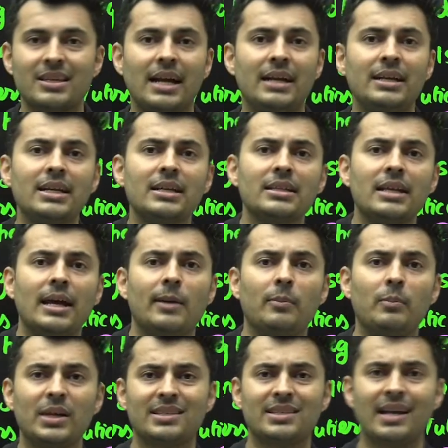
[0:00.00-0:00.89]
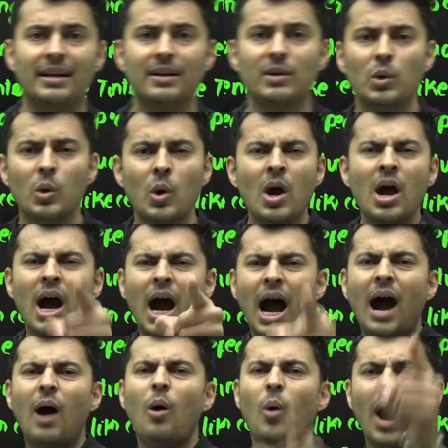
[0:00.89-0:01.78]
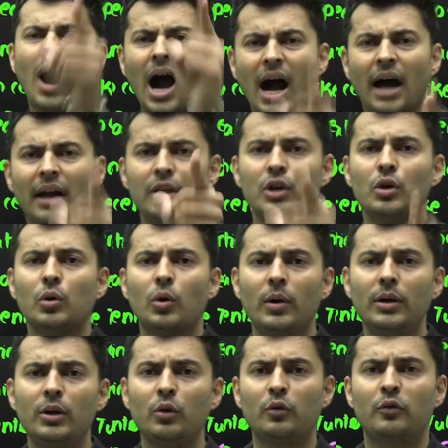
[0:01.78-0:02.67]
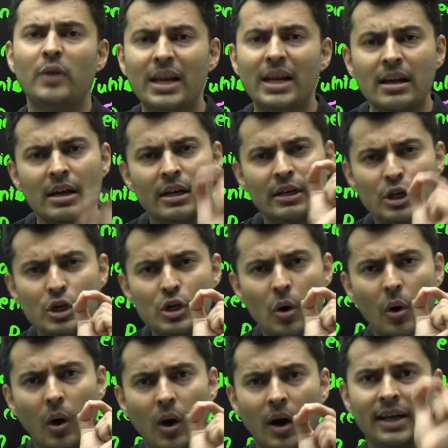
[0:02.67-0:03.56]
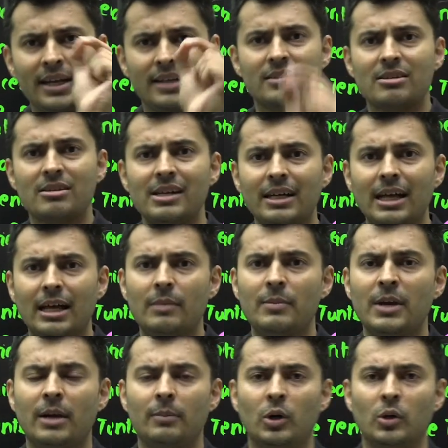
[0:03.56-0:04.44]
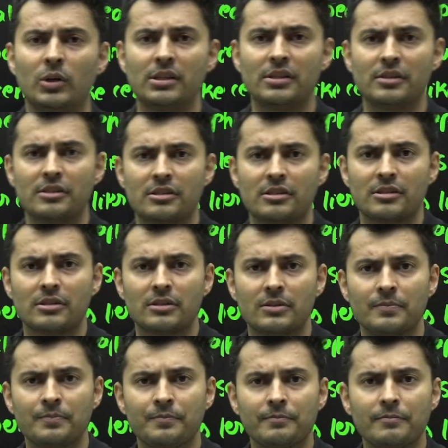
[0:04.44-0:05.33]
standing there beside you. How are you going to feel? You honestly tell me about this.